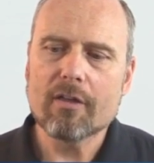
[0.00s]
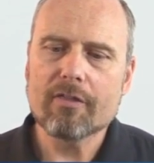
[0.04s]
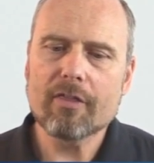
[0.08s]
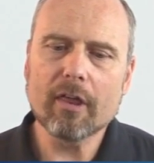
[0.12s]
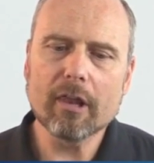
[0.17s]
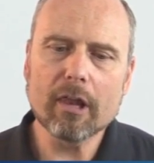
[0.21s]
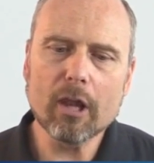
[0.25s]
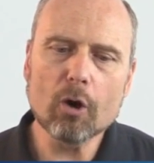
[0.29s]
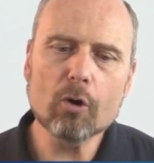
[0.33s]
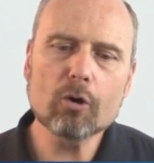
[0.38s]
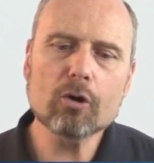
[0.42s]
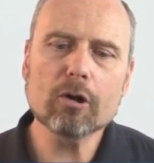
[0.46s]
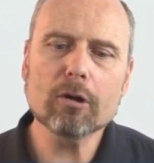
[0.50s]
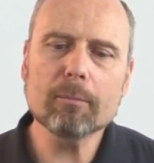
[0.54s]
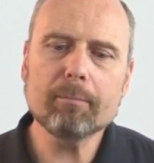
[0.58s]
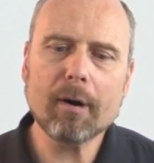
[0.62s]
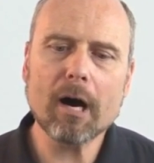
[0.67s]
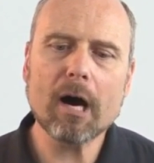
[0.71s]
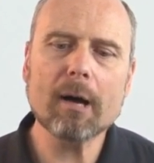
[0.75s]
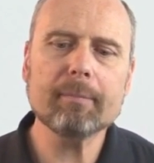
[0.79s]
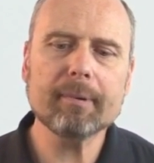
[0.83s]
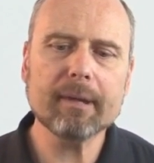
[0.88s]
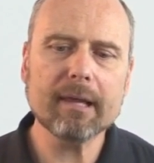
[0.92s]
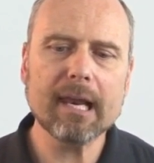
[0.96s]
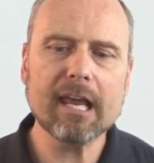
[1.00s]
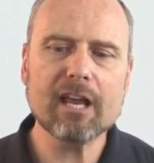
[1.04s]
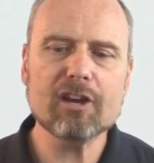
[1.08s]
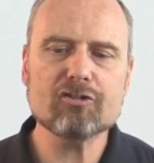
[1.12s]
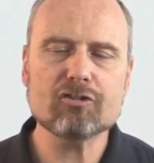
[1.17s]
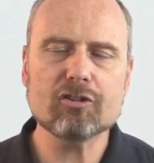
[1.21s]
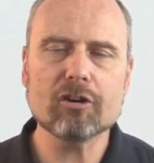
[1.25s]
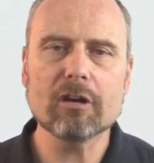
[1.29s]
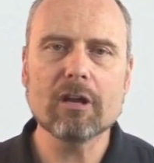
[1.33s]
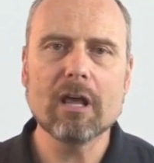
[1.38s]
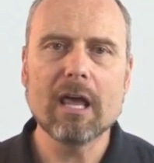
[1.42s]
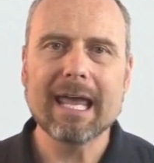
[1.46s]
the local
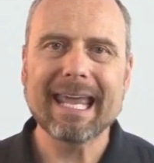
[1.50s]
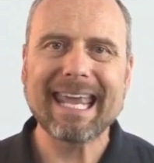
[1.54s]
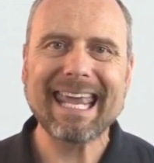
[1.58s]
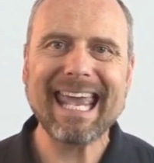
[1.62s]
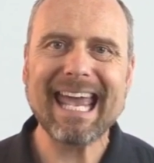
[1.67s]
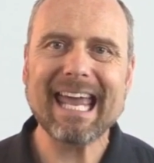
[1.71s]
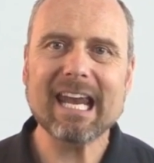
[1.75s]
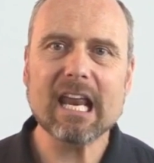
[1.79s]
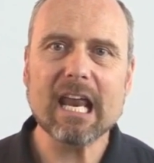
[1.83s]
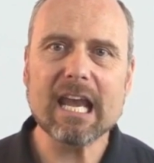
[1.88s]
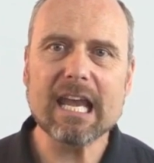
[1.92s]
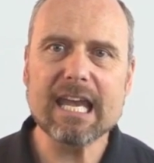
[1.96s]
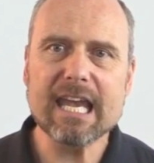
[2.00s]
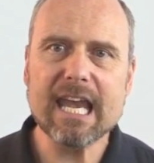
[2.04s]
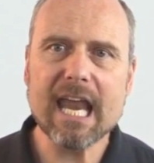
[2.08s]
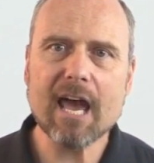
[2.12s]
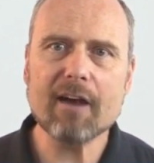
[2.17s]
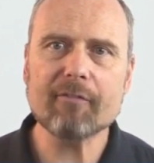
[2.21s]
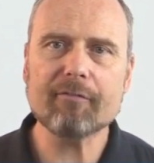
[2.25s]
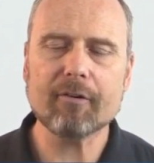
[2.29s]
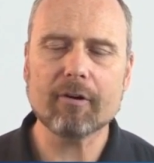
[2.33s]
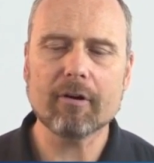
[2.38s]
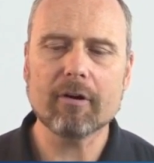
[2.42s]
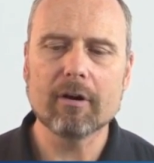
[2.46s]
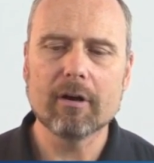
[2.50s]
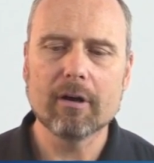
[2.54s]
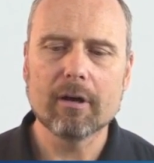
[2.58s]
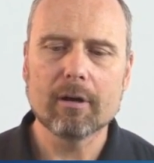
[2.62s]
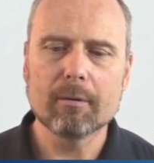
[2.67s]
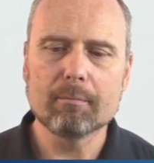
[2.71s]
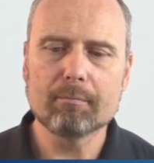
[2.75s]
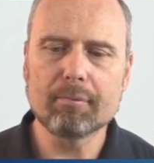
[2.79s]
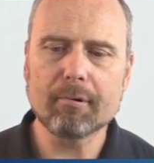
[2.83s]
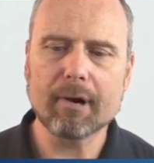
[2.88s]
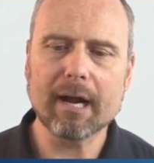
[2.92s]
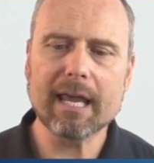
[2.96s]
population can never
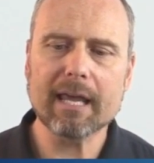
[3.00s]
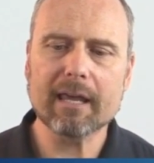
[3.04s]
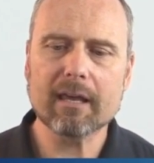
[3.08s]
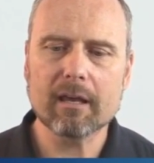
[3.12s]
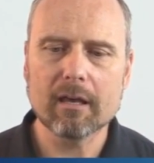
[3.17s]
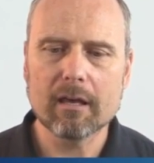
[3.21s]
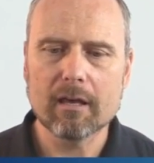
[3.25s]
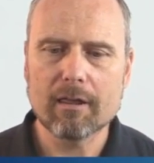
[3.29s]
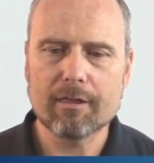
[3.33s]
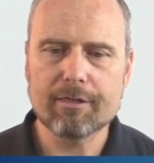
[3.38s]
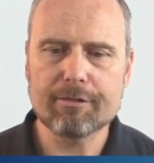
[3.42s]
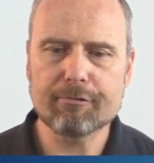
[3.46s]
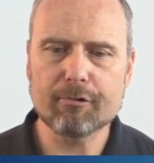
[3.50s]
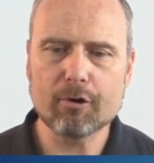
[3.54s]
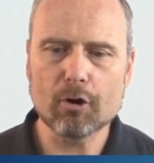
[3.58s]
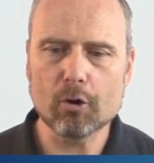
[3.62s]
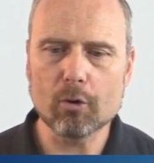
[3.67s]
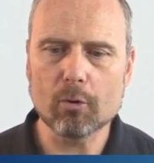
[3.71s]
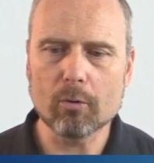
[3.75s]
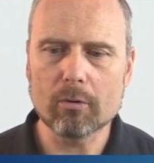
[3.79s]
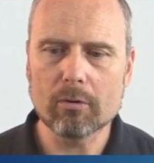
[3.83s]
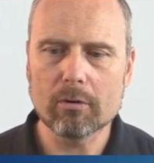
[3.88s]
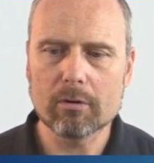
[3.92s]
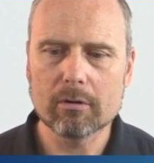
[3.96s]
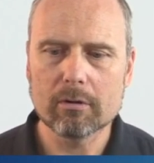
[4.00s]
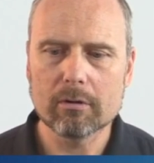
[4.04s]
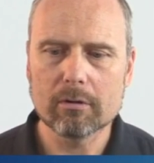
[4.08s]
break through."